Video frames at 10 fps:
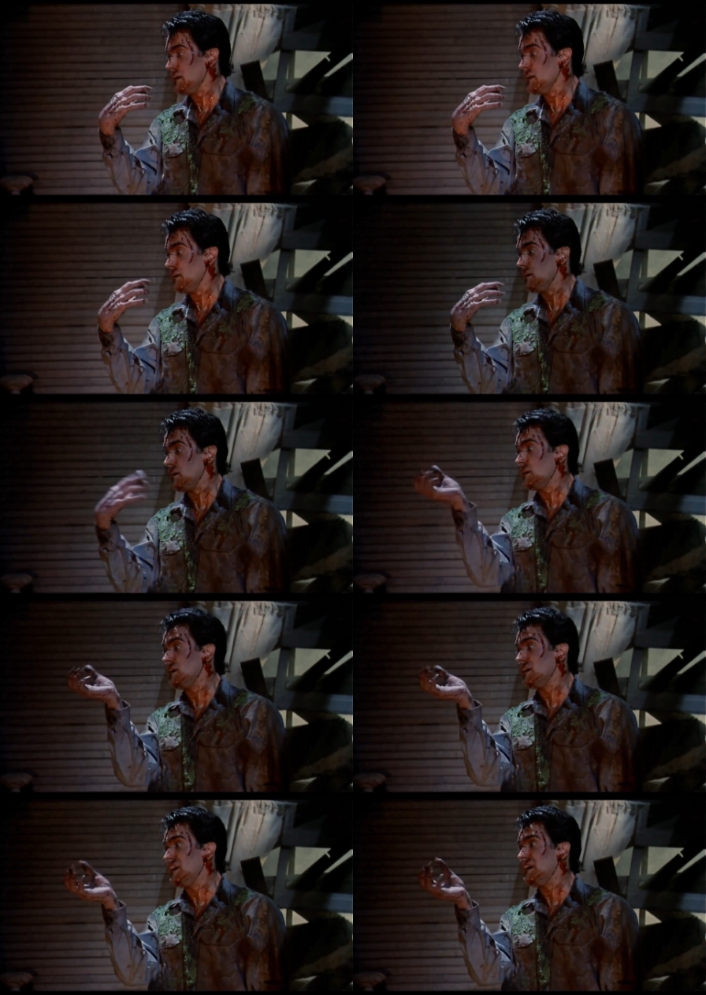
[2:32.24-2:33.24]
However, the
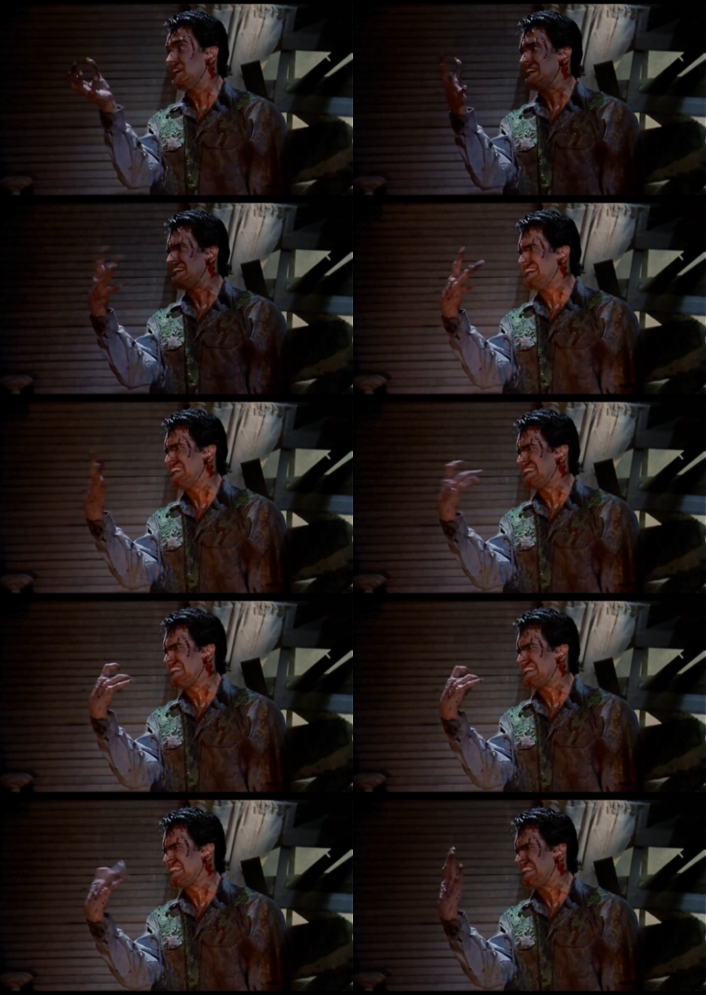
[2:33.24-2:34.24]
sequel, co-written with
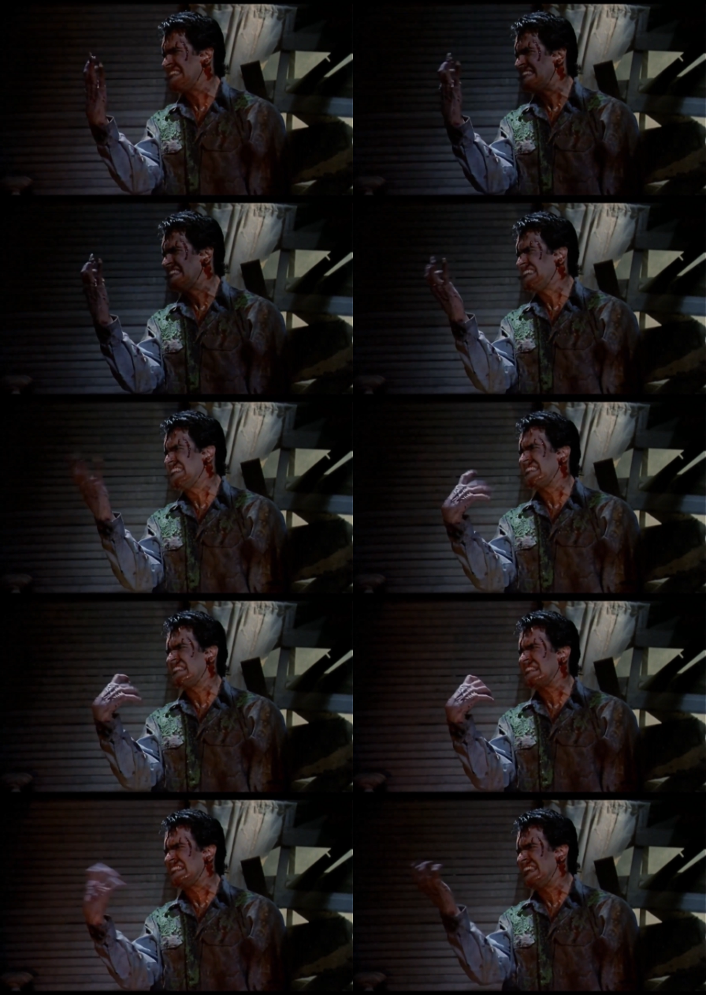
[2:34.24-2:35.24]
Scott Spiegel,
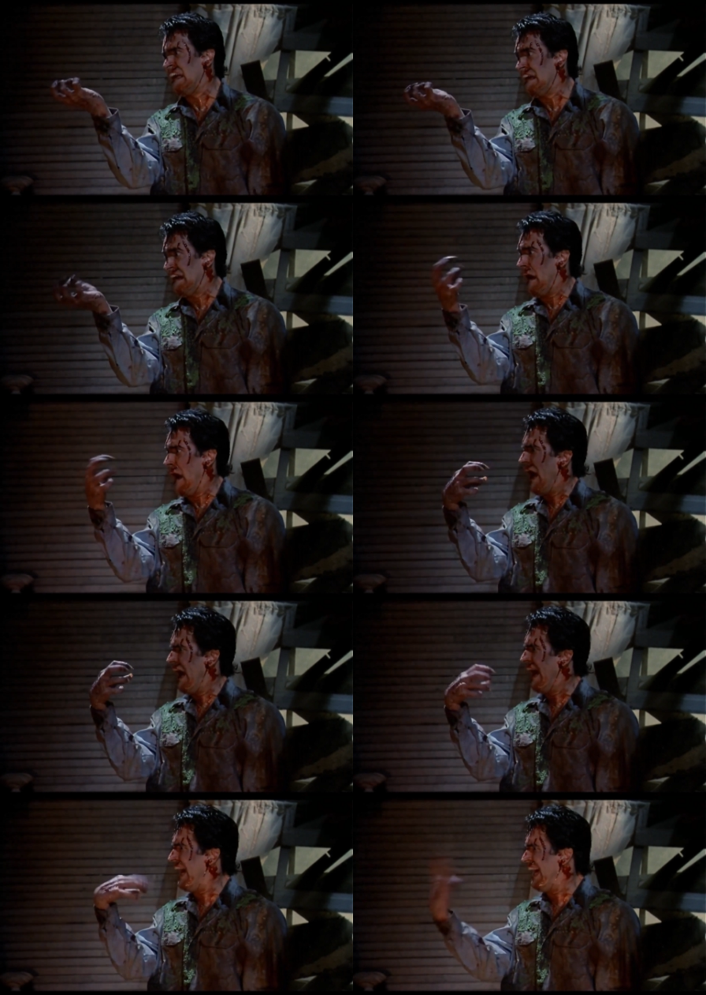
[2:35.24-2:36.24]
is intentional horror
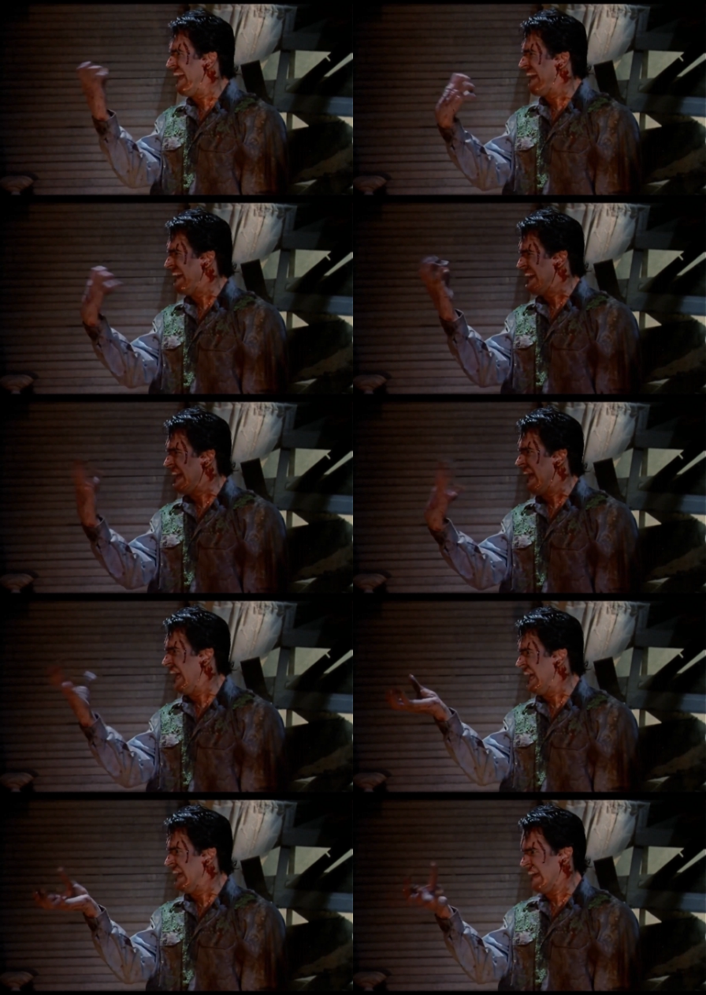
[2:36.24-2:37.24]
comedy at its
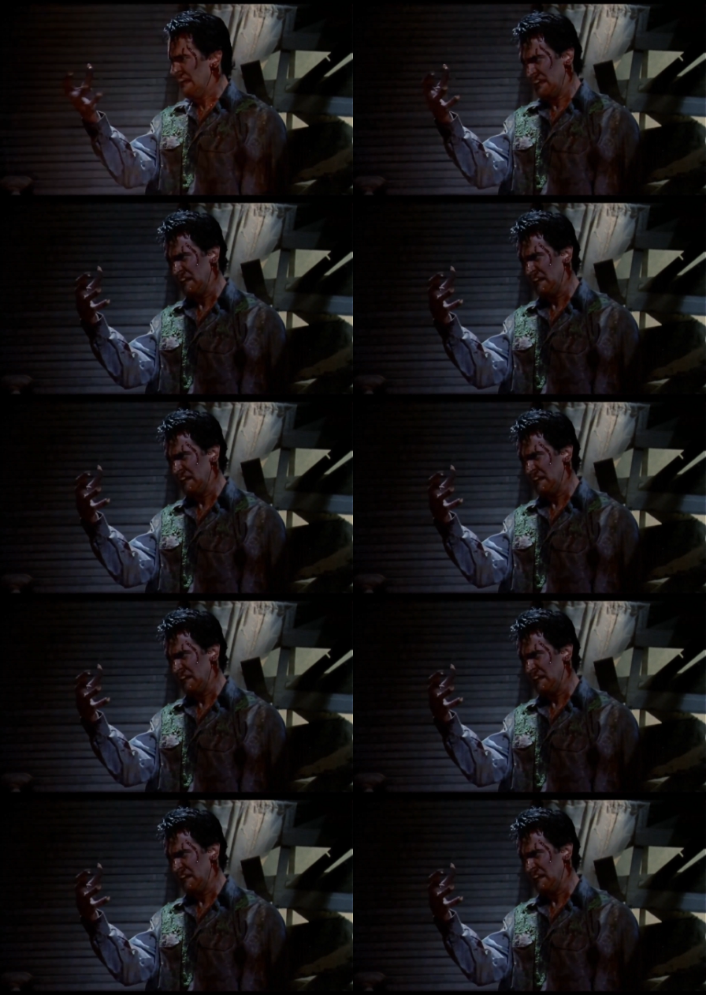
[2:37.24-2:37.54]
finest.